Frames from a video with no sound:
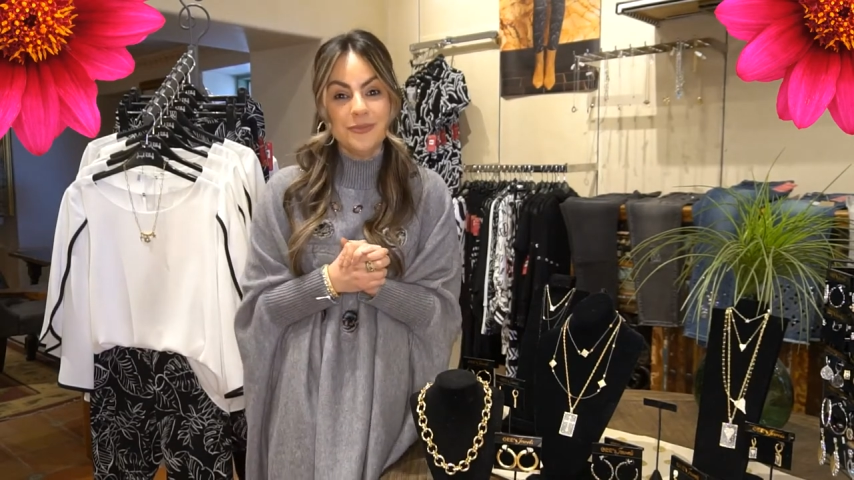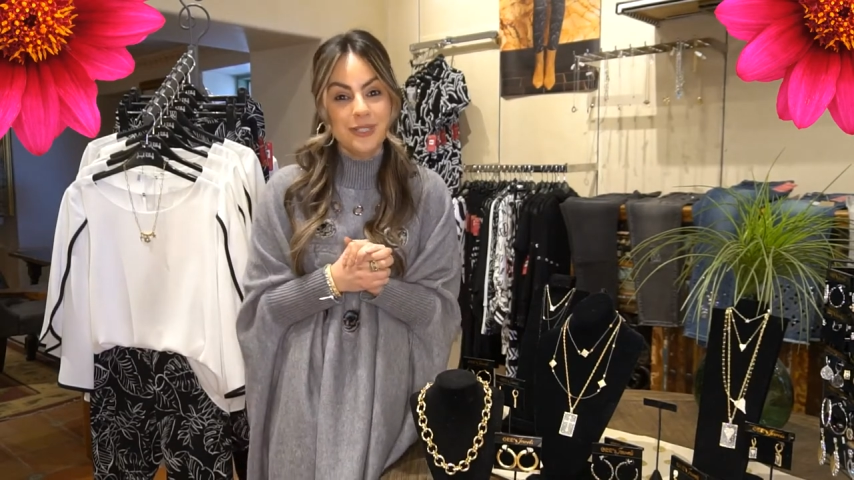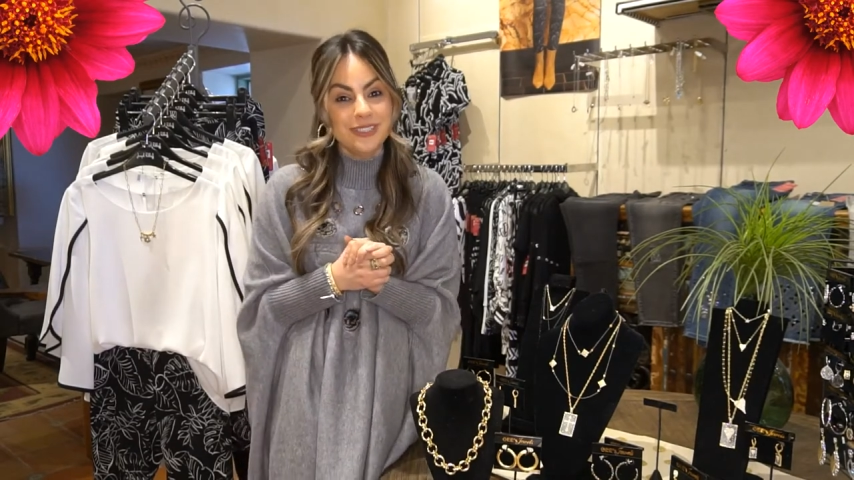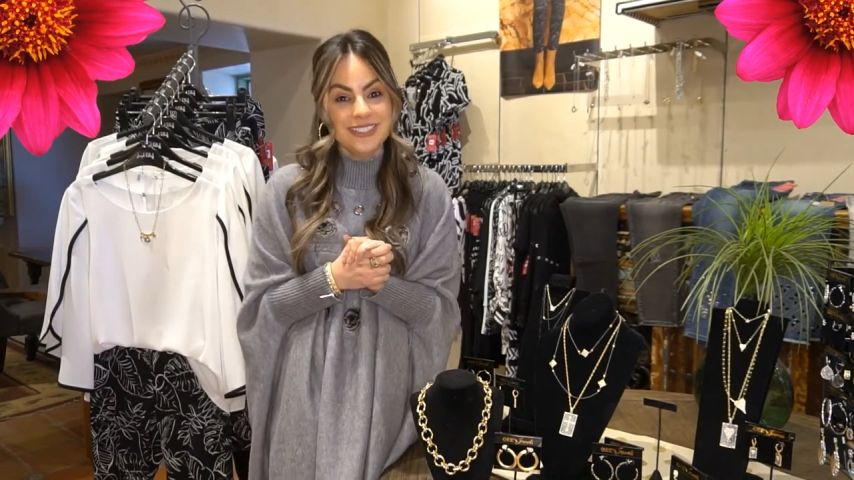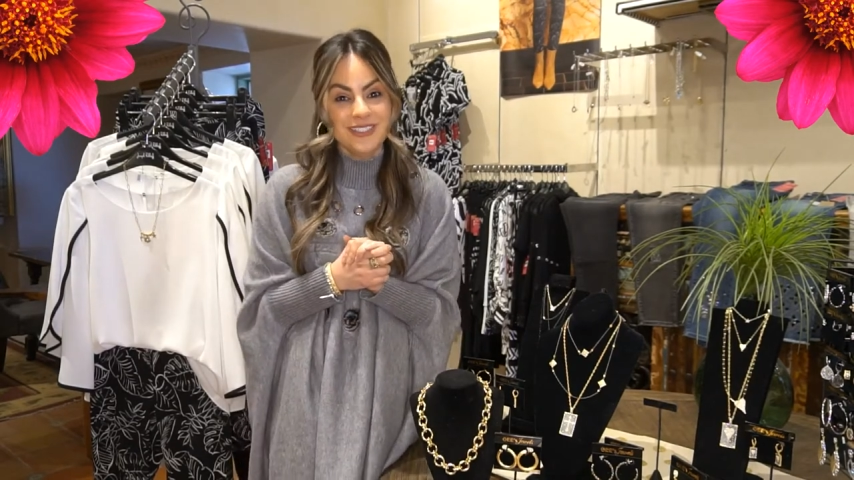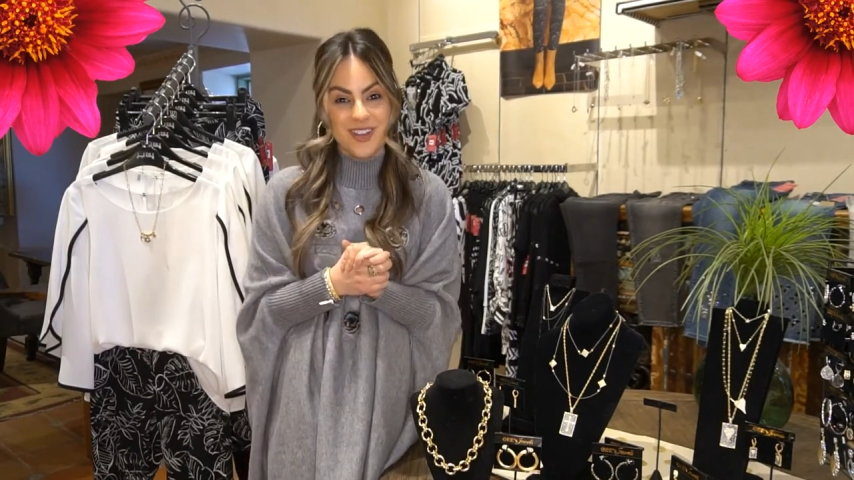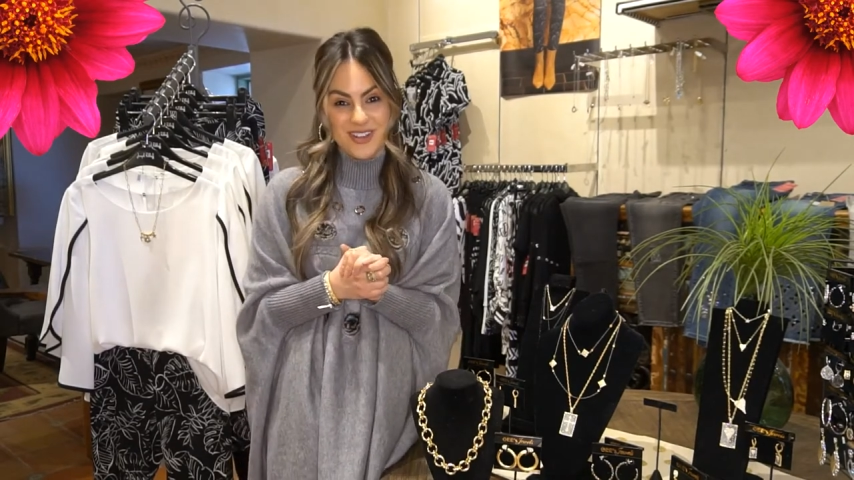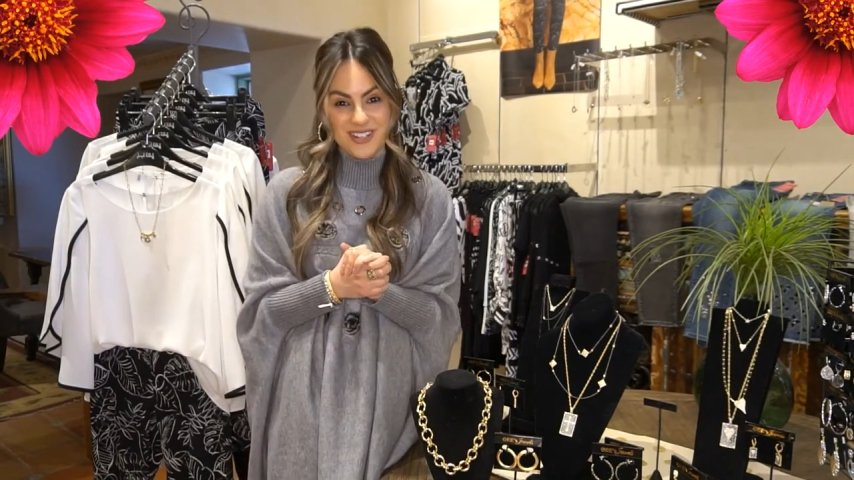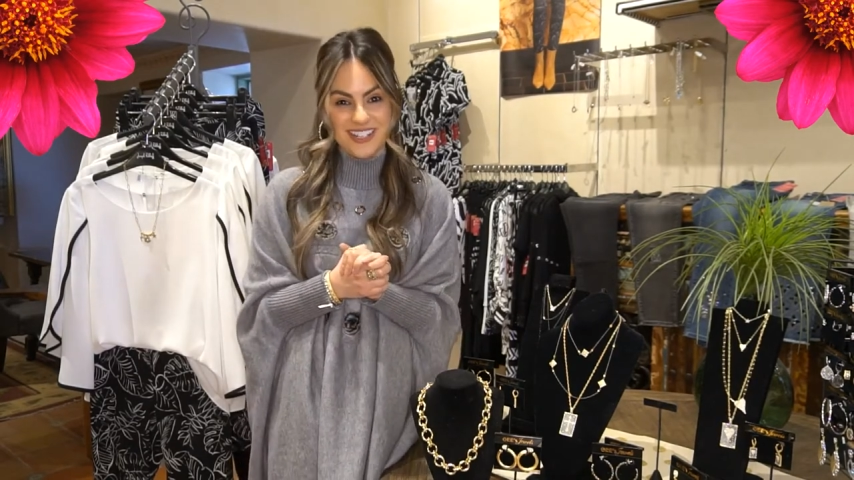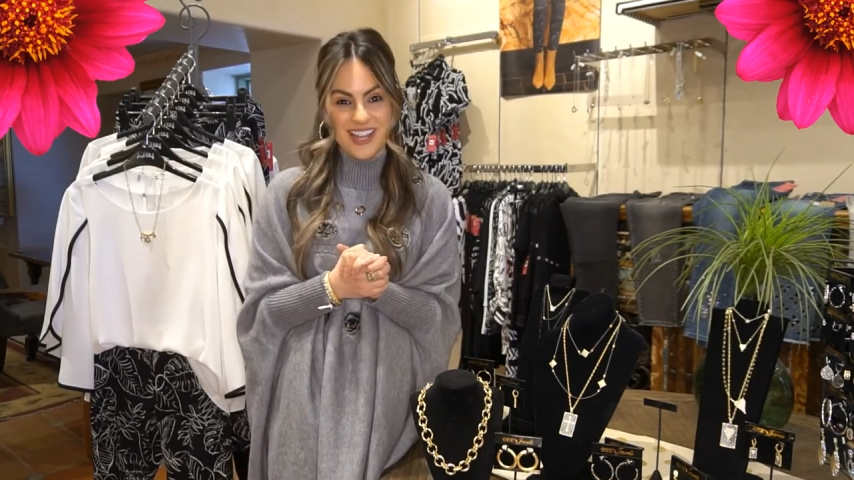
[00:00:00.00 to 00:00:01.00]
really
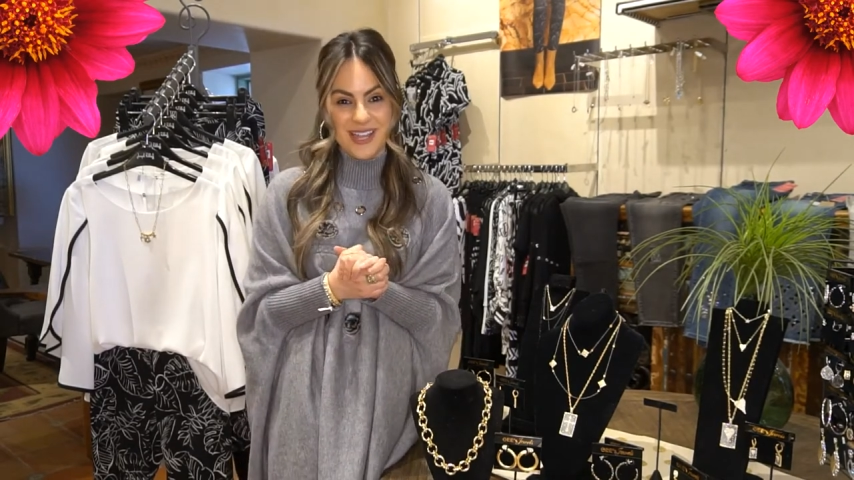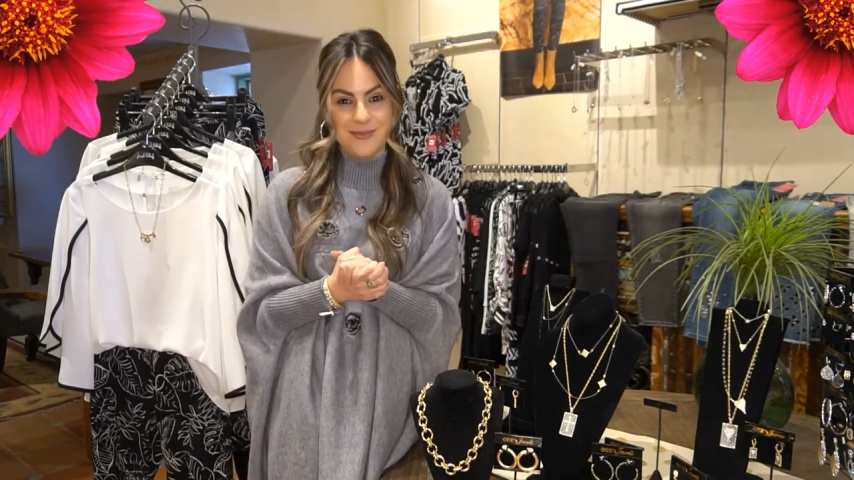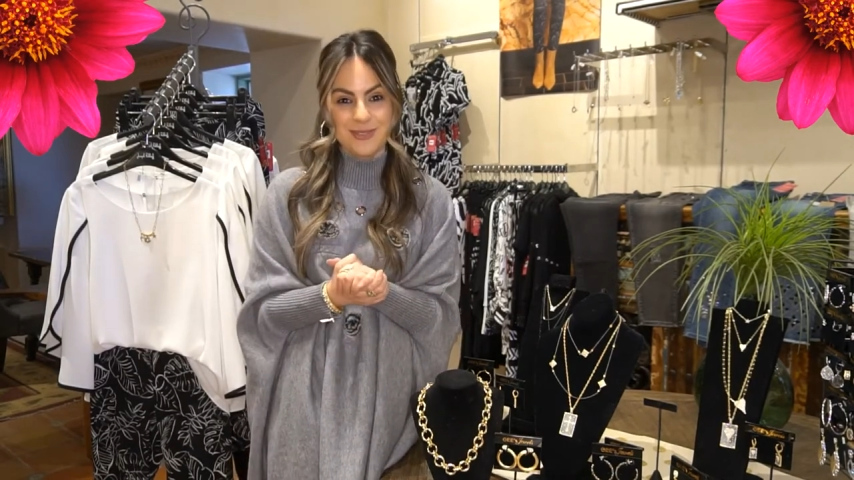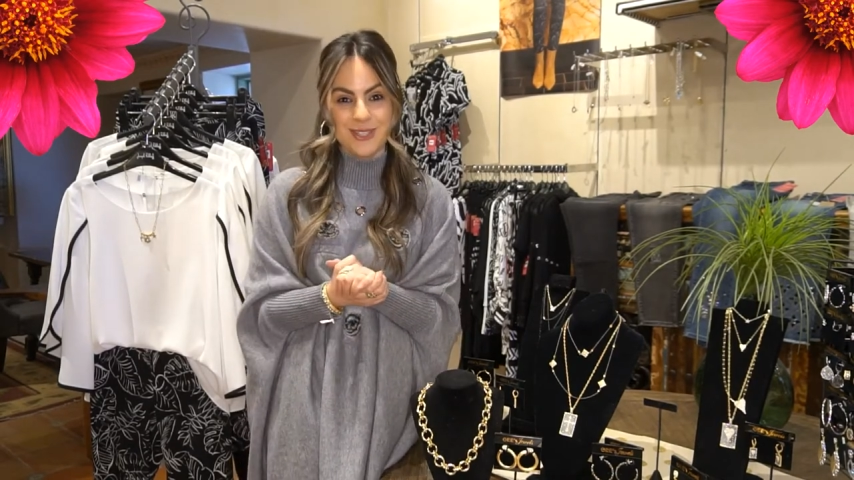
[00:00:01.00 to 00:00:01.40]
long time.